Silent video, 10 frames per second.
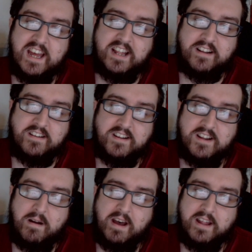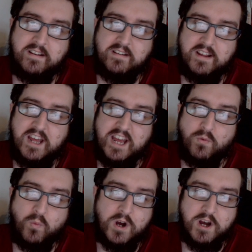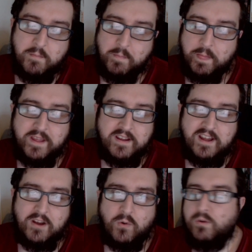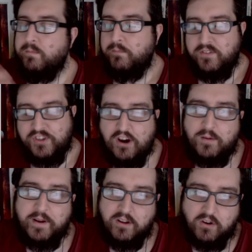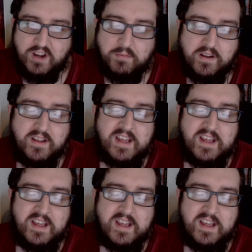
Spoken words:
and Worm, or Saruman and Grima,